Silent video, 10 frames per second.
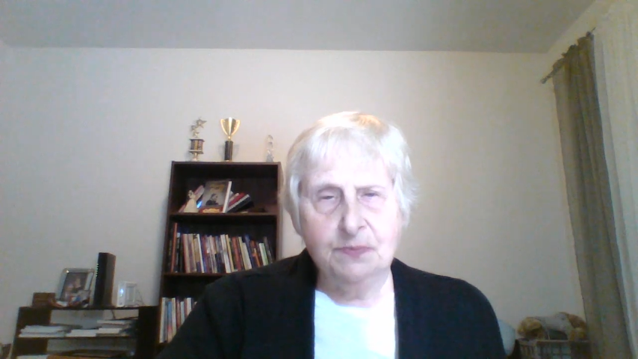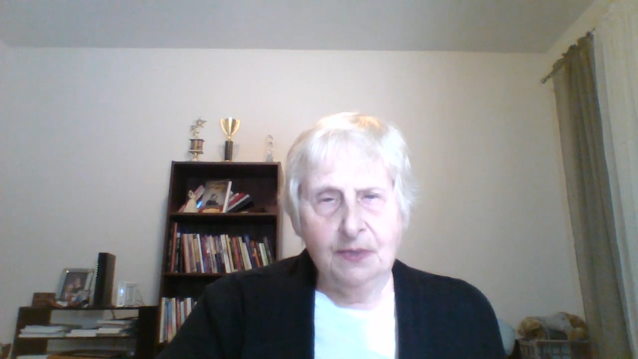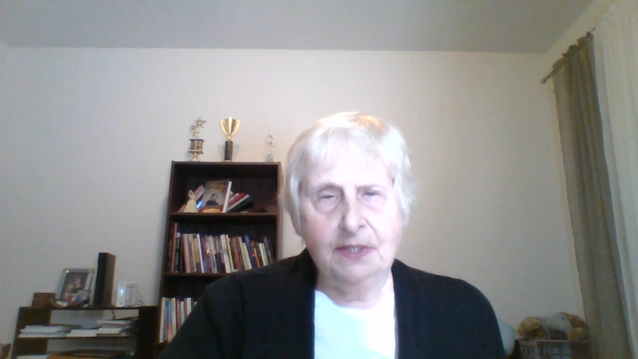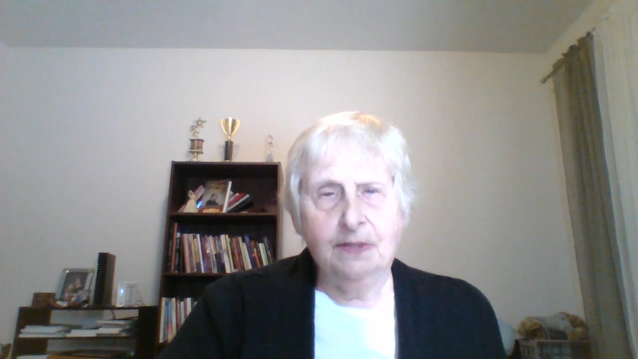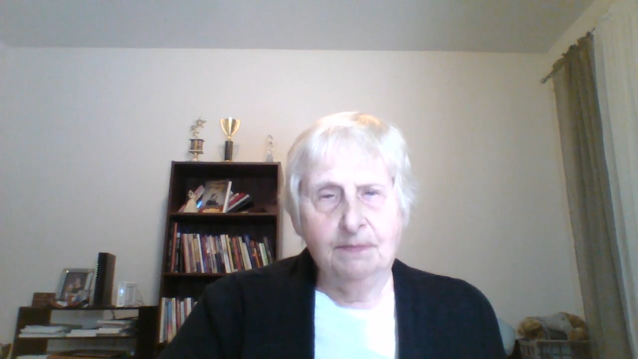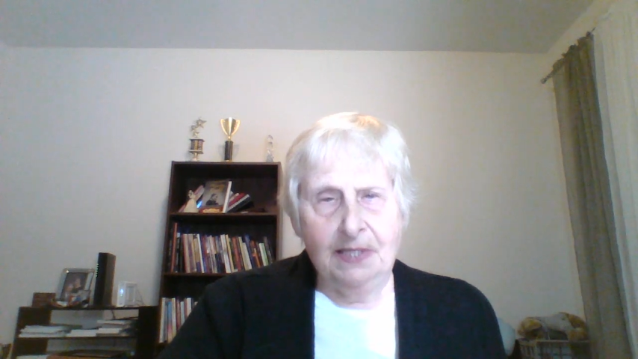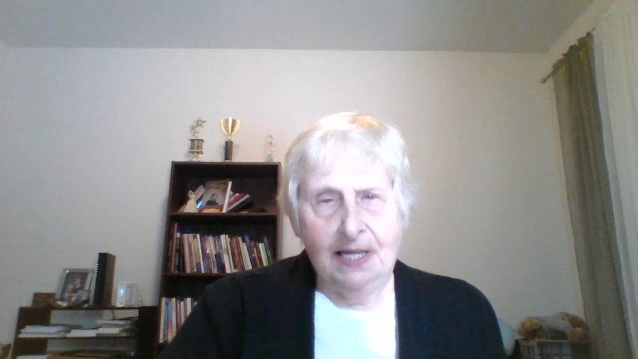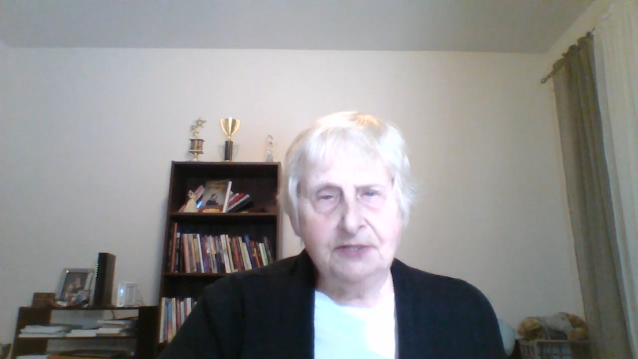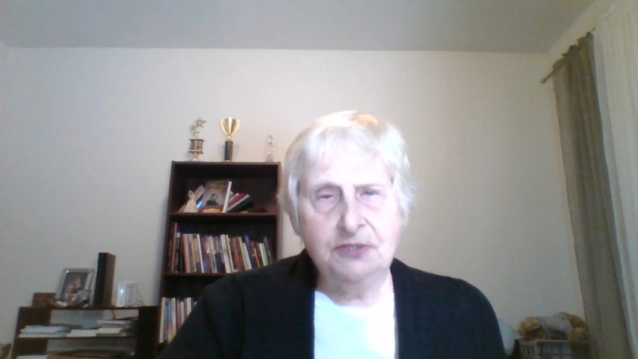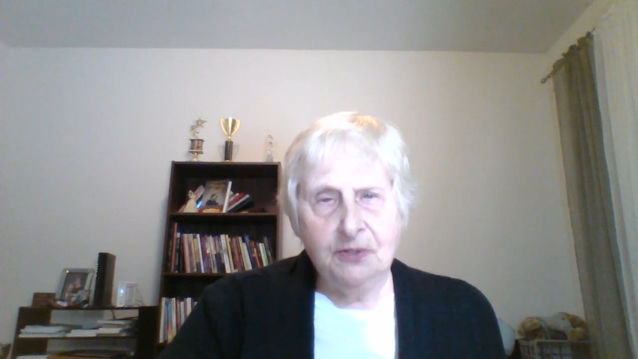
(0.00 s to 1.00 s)
will
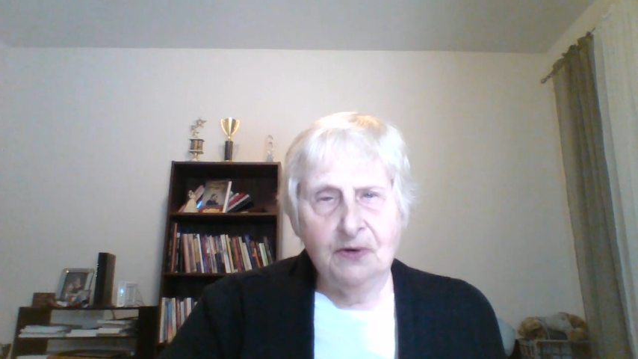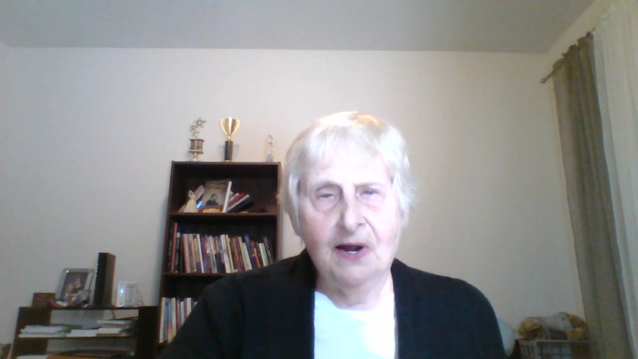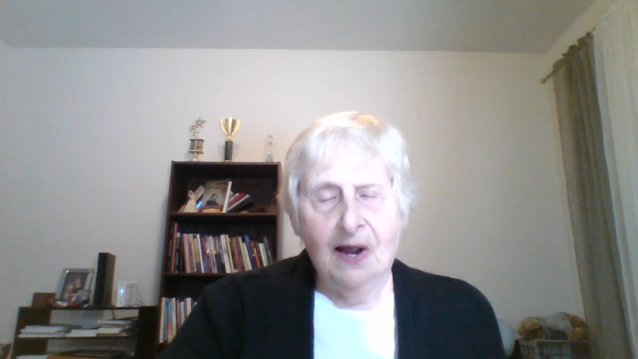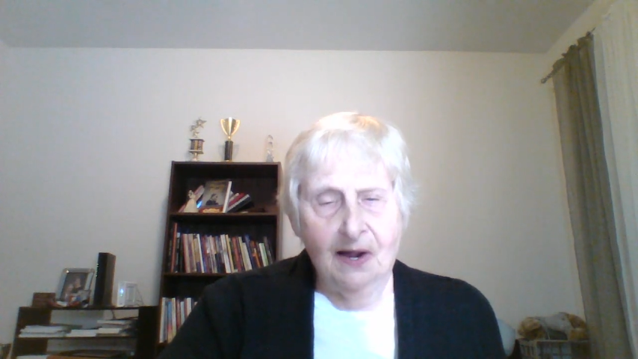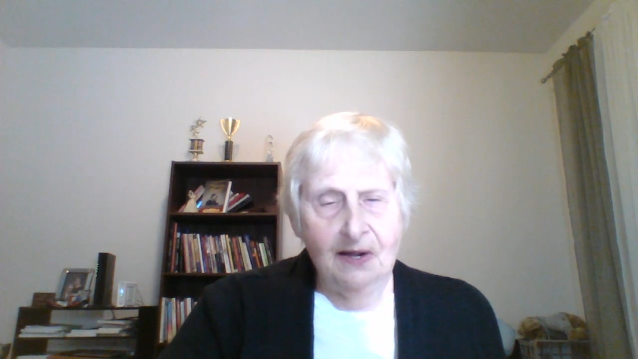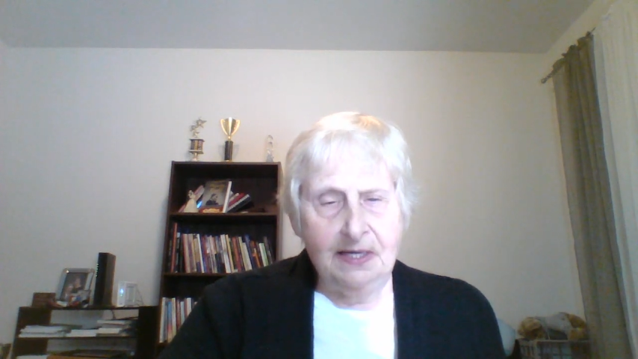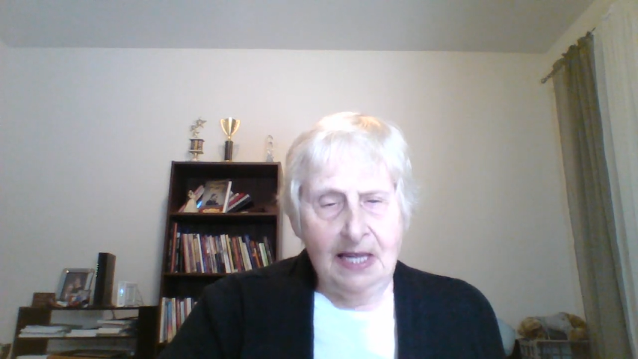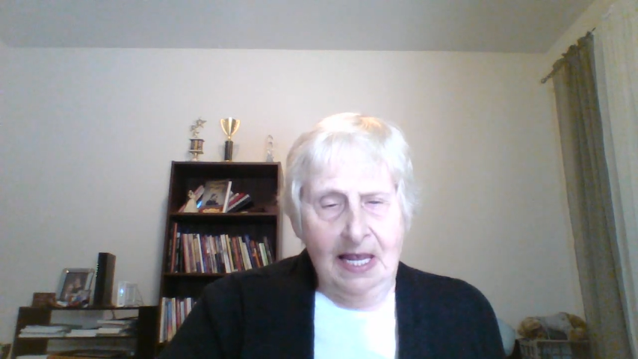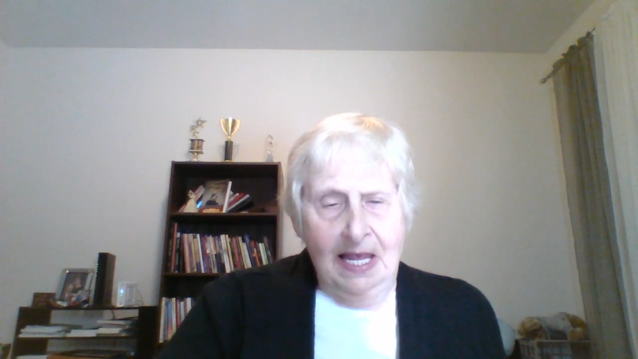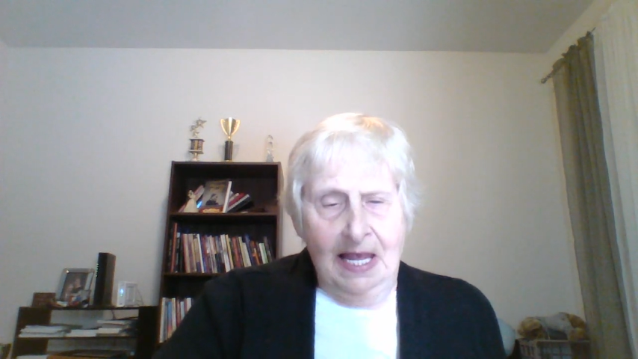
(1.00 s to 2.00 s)
bless your heart.
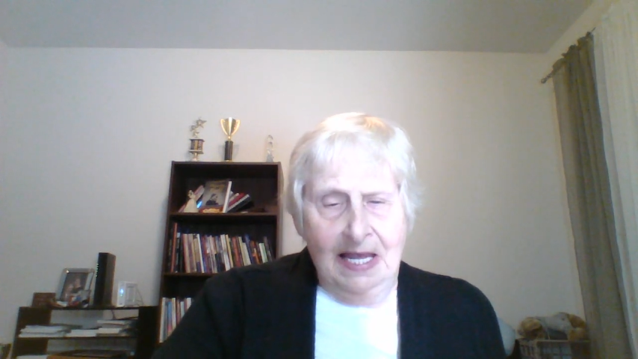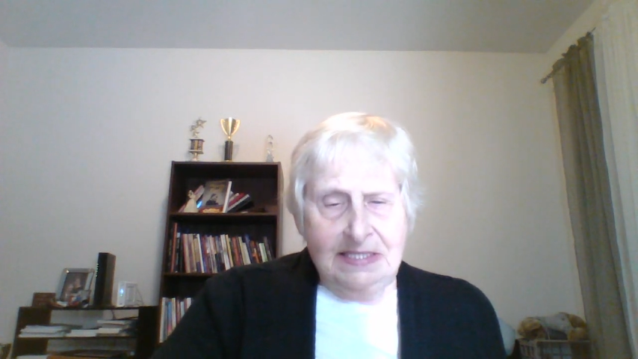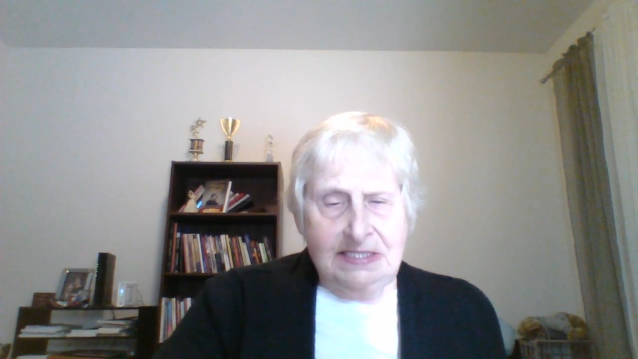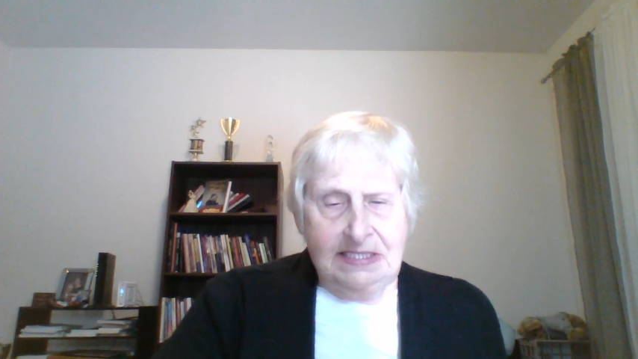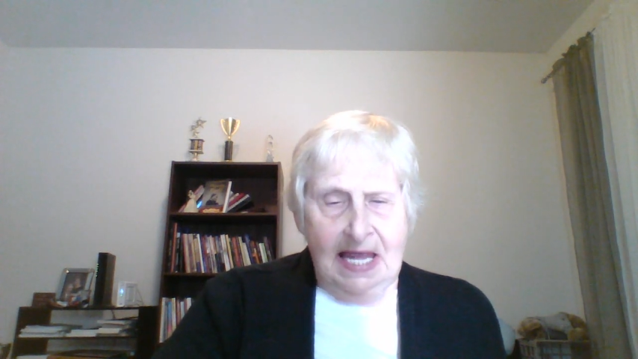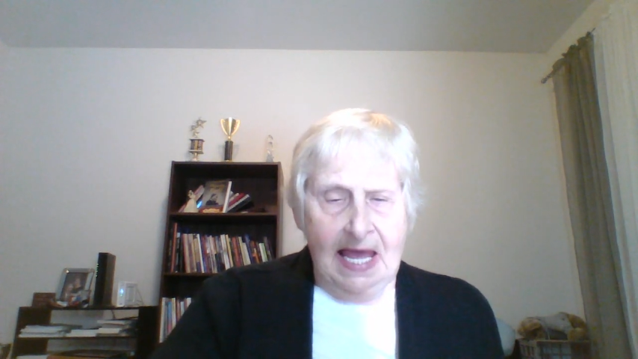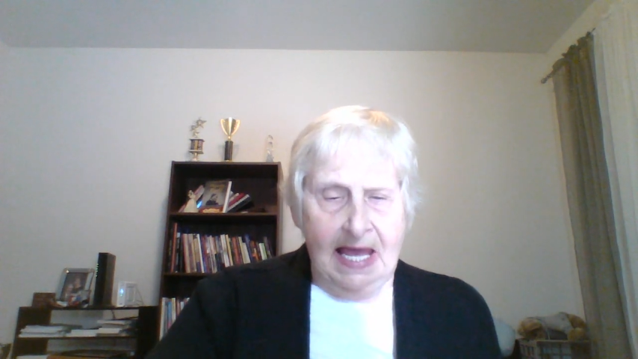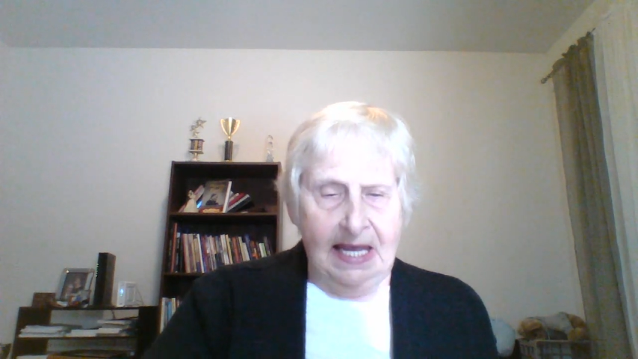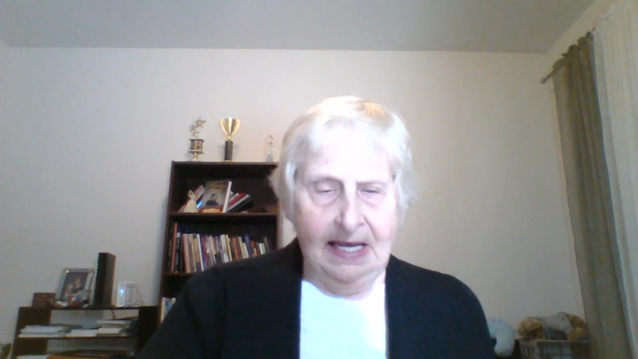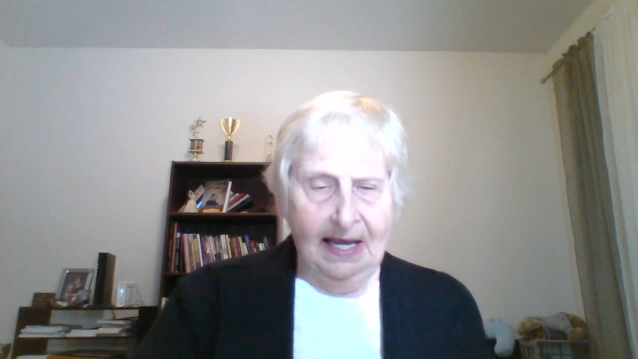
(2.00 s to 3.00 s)

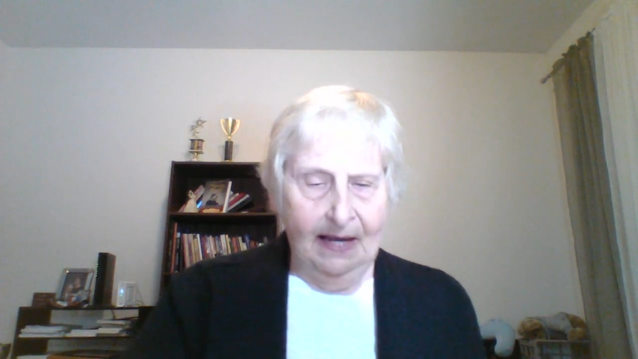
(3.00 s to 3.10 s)
Today,